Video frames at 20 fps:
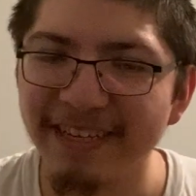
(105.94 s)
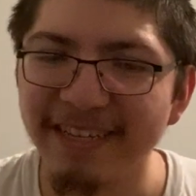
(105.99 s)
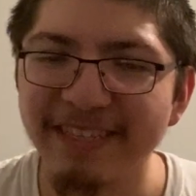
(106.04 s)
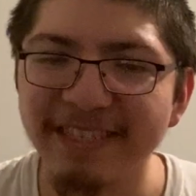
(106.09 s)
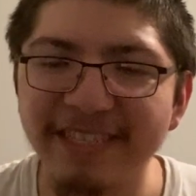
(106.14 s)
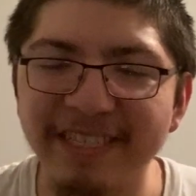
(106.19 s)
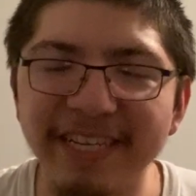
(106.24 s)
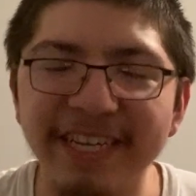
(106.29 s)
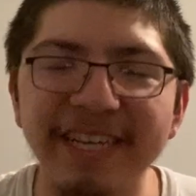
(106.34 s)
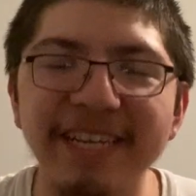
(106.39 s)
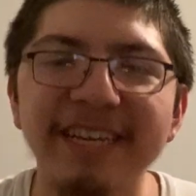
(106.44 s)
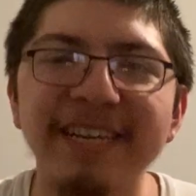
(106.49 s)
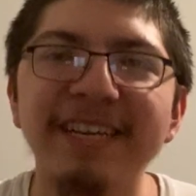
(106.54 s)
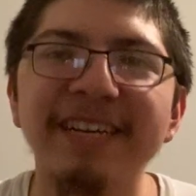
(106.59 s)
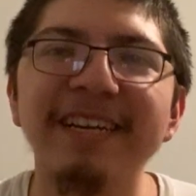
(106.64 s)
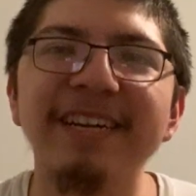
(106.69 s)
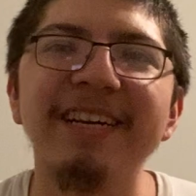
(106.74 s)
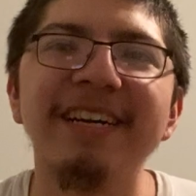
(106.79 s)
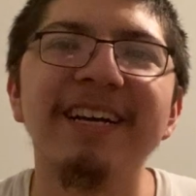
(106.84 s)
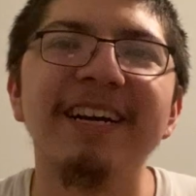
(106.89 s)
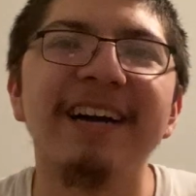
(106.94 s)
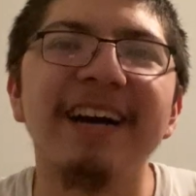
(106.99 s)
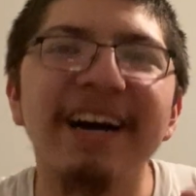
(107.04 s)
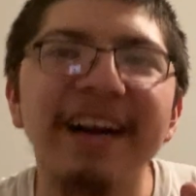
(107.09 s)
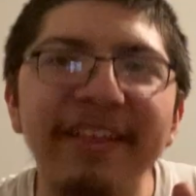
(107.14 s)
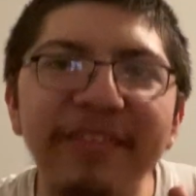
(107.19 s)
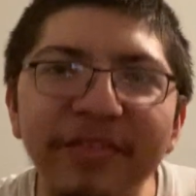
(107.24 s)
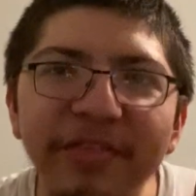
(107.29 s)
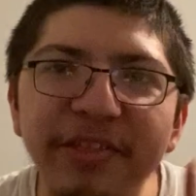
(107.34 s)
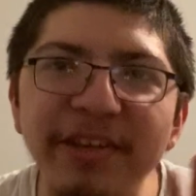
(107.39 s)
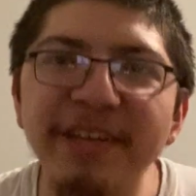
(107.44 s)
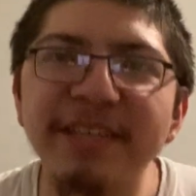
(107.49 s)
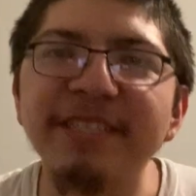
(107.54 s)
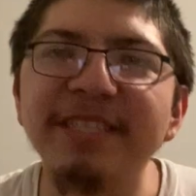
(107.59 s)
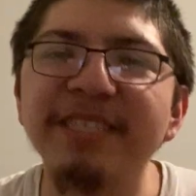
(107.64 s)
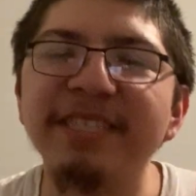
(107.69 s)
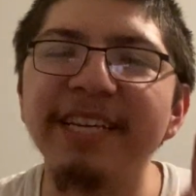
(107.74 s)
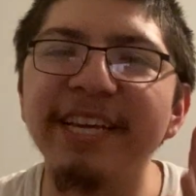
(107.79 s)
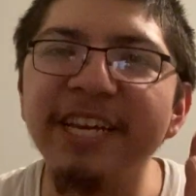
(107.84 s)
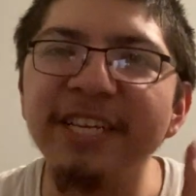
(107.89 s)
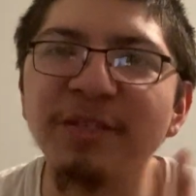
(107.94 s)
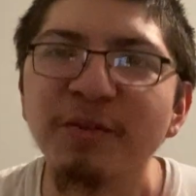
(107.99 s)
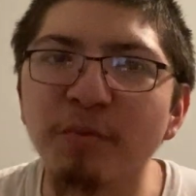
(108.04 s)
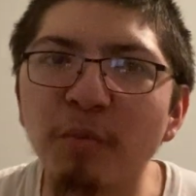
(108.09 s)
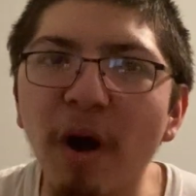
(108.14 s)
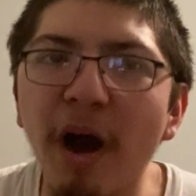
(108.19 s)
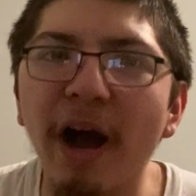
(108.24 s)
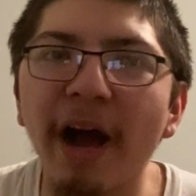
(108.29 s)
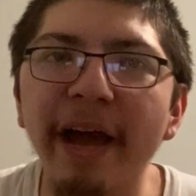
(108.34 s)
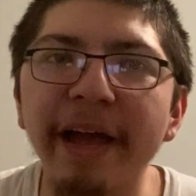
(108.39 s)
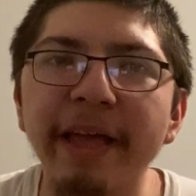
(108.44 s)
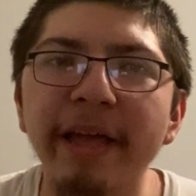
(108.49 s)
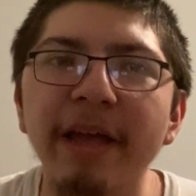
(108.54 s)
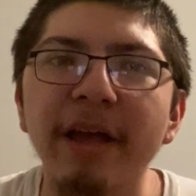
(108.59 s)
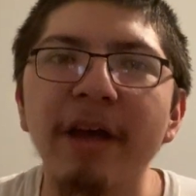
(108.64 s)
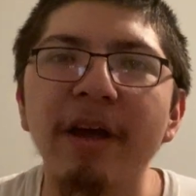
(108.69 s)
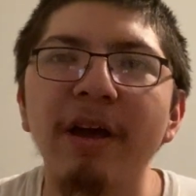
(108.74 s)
See, this is why